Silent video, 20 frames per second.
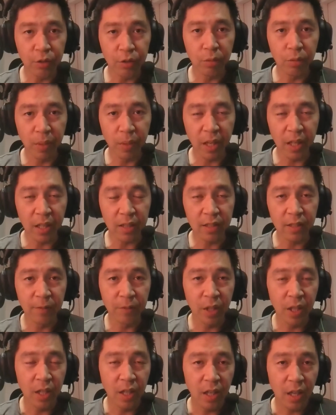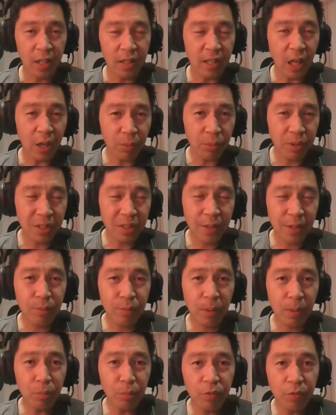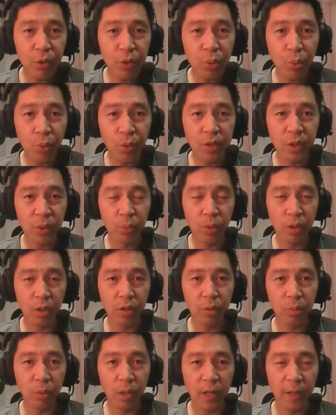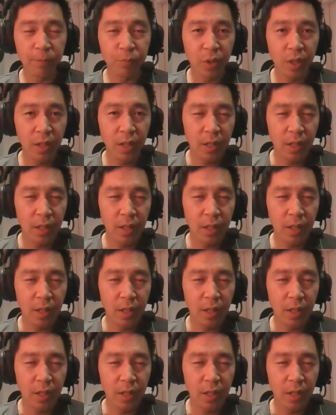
the central banks. And now we seem to be moving towards a world where